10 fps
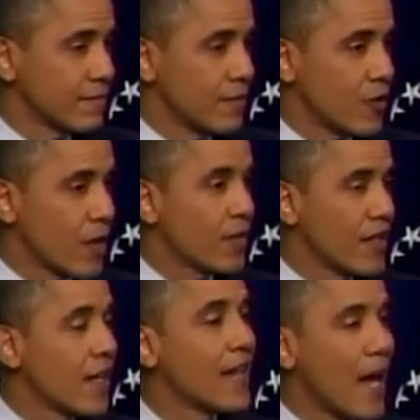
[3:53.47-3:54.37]
If something
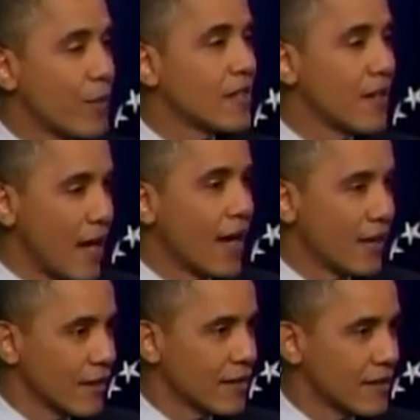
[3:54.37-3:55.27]
doesn't happen today,
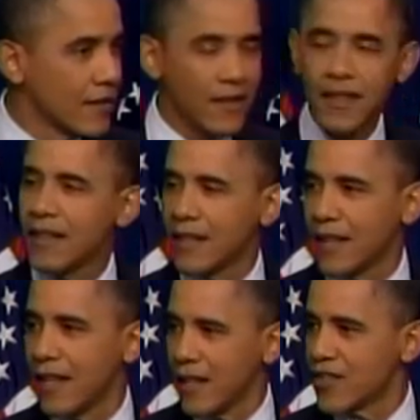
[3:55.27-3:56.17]

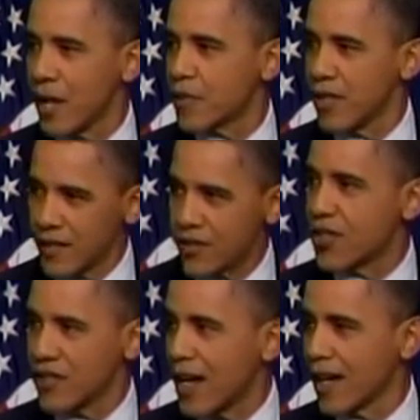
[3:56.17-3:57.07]
then the assumption is it's
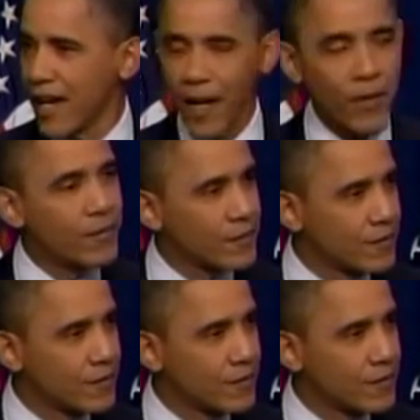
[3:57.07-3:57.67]
just not going to happen.